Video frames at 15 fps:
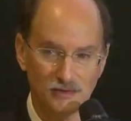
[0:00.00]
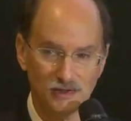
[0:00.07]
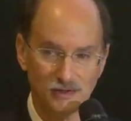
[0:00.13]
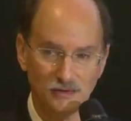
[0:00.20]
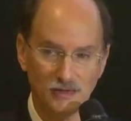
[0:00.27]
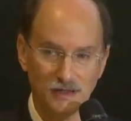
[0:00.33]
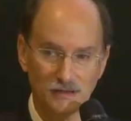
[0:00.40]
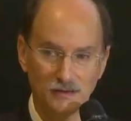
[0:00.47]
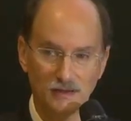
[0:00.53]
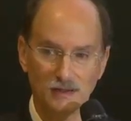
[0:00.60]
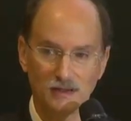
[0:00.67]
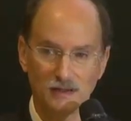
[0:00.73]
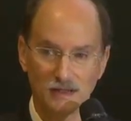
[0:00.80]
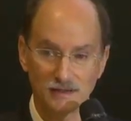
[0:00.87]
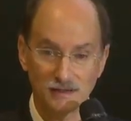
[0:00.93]
the slit
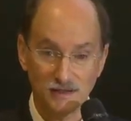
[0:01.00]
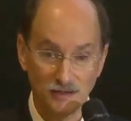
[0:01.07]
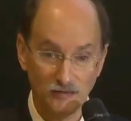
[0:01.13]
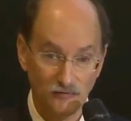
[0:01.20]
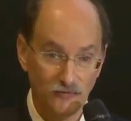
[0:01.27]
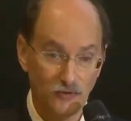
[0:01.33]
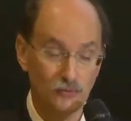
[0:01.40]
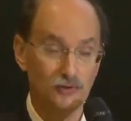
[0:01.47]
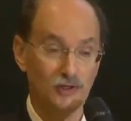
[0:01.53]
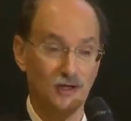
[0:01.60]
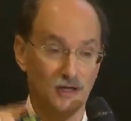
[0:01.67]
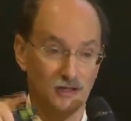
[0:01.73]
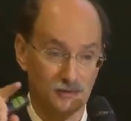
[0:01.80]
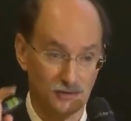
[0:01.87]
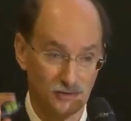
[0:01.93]
and see
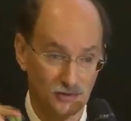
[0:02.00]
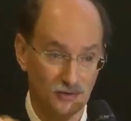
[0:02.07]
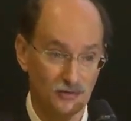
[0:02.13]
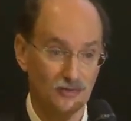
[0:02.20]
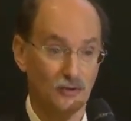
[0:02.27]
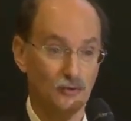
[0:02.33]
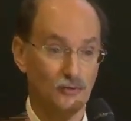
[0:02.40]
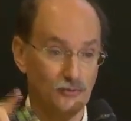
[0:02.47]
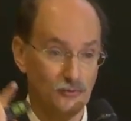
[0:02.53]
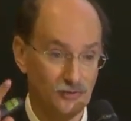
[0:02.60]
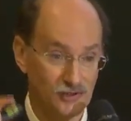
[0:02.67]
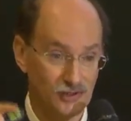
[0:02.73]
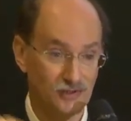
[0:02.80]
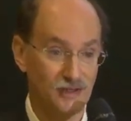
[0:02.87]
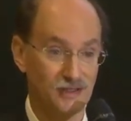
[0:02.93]
photons go through
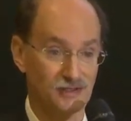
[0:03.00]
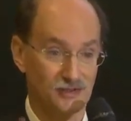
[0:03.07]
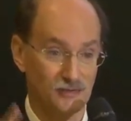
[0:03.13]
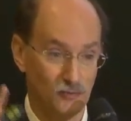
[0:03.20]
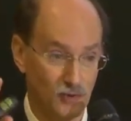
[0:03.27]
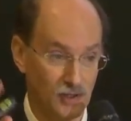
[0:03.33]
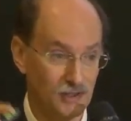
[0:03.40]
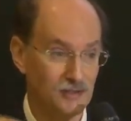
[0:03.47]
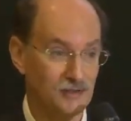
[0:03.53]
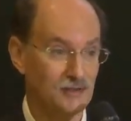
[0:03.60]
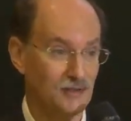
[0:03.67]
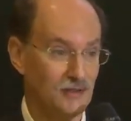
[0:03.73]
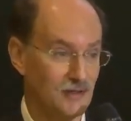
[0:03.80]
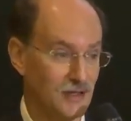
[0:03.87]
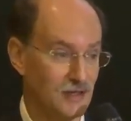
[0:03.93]
the slits one at a
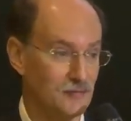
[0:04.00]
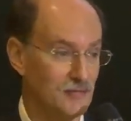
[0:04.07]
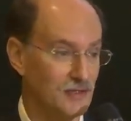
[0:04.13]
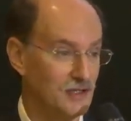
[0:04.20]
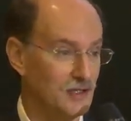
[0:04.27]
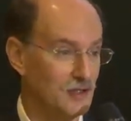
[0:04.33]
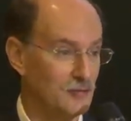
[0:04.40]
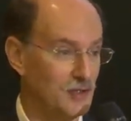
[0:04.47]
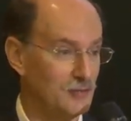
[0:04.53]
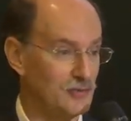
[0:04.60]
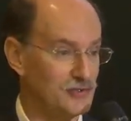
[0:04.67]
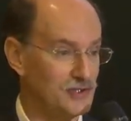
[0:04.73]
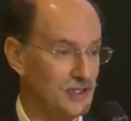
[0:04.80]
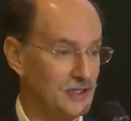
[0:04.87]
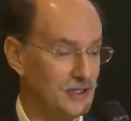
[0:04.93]
time,
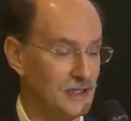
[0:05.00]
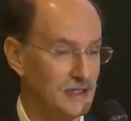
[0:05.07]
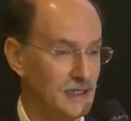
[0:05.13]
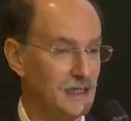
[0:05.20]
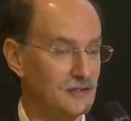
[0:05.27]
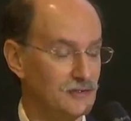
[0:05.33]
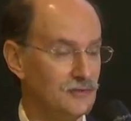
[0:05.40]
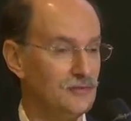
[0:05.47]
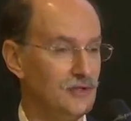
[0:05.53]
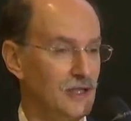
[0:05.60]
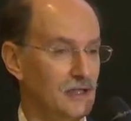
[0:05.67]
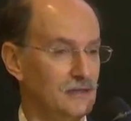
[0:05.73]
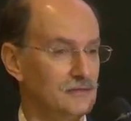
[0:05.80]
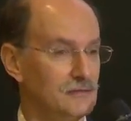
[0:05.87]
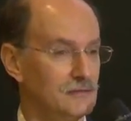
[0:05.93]
people say, I can't do
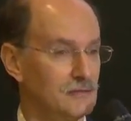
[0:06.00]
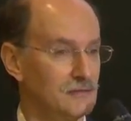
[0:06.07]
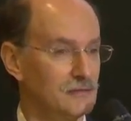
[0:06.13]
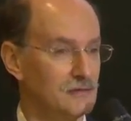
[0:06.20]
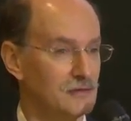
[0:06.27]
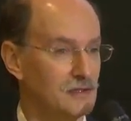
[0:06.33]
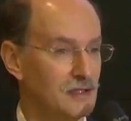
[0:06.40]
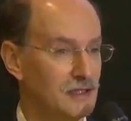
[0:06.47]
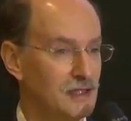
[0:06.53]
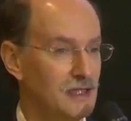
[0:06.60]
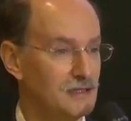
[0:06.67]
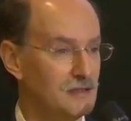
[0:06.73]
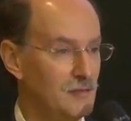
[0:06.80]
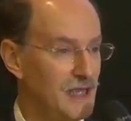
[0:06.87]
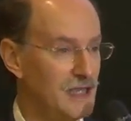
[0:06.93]
that. I
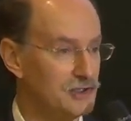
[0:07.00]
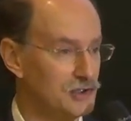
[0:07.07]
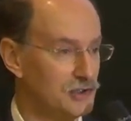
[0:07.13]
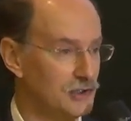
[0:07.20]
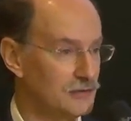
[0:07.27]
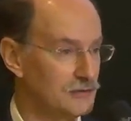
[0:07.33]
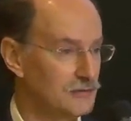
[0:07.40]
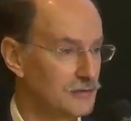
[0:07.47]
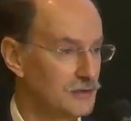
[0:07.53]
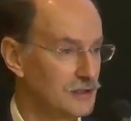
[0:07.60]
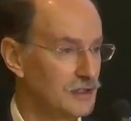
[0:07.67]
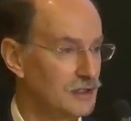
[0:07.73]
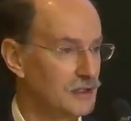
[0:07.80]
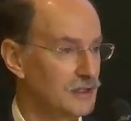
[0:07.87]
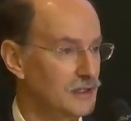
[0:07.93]
can't imagine it.
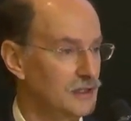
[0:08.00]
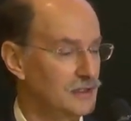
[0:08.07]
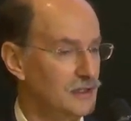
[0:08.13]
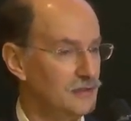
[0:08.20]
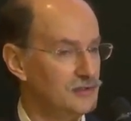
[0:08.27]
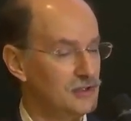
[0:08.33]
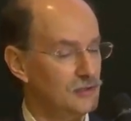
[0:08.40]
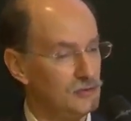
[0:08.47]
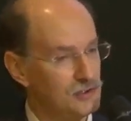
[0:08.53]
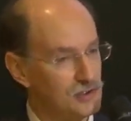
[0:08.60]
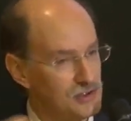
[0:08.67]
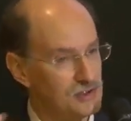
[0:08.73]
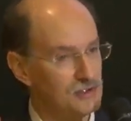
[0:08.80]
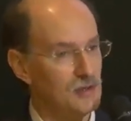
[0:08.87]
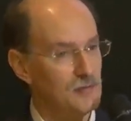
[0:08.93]
And I would say, well,
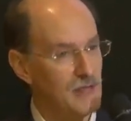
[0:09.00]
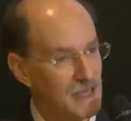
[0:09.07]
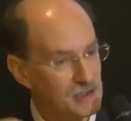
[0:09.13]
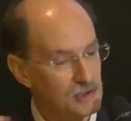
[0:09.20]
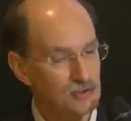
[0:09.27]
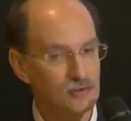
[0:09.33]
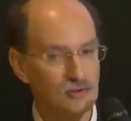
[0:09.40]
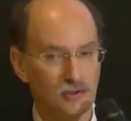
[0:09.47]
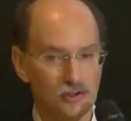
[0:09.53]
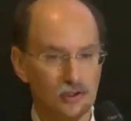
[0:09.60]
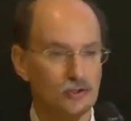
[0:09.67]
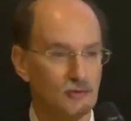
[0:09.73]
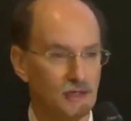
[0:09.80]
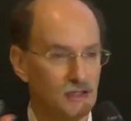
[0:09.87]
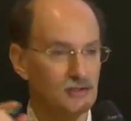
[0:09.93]
just imagine you could
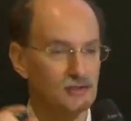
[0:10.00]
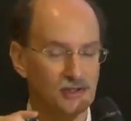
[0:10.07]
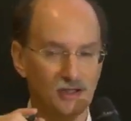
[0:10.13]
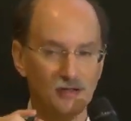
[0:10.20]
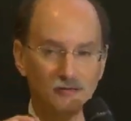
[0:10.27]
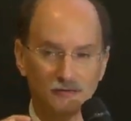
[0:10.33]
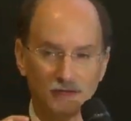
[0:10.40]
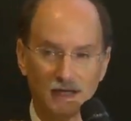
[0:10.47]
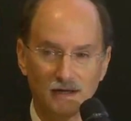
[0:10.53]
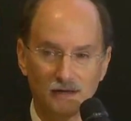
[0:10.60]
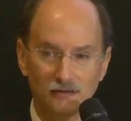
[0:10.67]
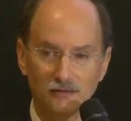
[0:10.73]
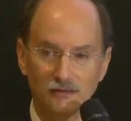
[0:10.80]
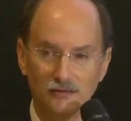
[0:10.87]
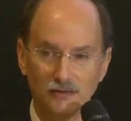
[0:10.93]
shrink yourself
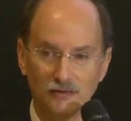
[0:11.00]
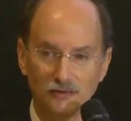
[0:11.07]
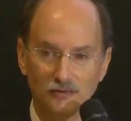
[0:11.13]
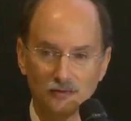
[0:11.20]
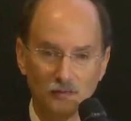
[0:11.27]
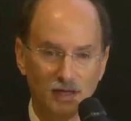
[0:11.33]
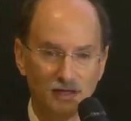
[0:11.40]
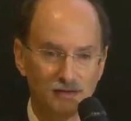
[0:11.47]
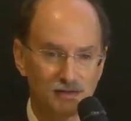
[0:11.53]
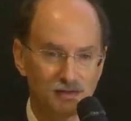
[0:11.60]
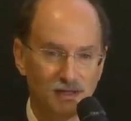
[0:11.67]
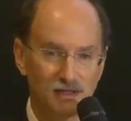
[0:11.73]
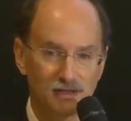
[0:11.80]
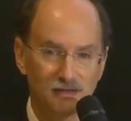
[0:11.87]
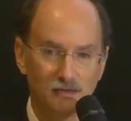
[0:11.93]
down to about the
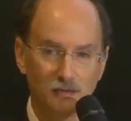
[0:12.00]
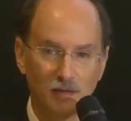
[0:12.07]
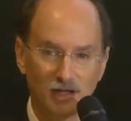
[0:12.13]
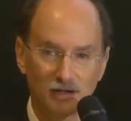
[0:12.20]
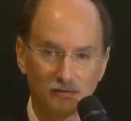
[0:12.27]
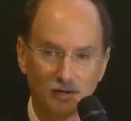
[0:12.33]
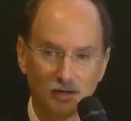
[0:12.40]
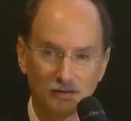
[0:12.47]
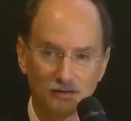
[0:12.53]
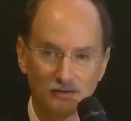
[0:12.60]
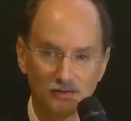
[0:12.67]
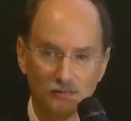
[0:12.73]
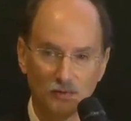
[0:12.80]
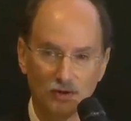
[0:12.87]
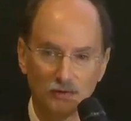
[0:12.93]
size of a micron or
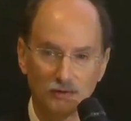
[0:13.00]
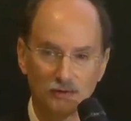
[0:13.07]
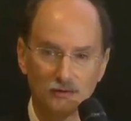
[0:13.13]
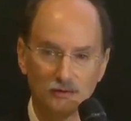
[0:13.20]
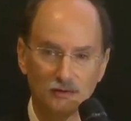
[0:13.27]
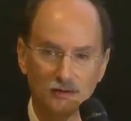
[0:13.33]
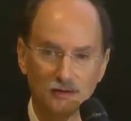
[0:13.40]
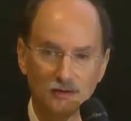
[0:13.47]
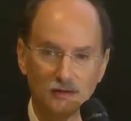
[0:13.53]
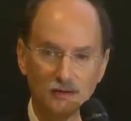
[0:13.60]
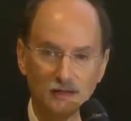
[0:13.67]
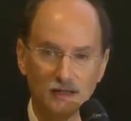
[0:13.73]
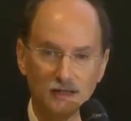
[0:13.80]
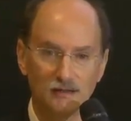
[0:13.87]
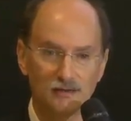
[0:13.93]
smaller
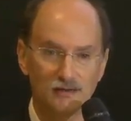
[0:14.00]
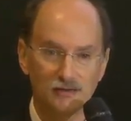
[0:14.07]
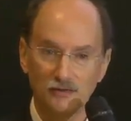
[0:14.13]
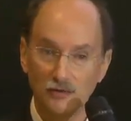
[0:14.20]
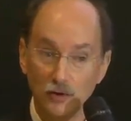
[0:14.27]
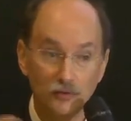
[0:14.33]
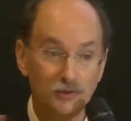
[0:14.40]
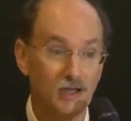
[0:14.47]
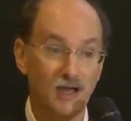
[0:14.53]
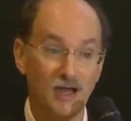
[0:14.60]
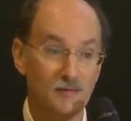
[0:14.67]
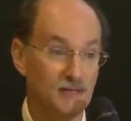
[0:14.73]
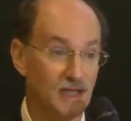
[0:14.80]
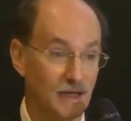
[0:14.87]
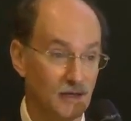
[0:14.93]
and slow
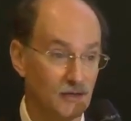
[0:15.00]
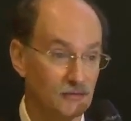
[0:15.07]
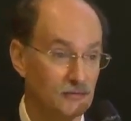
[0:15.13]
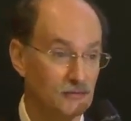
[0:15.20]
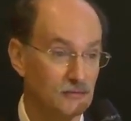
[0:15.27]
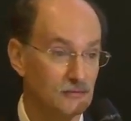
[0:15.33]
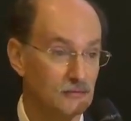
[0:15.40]
time down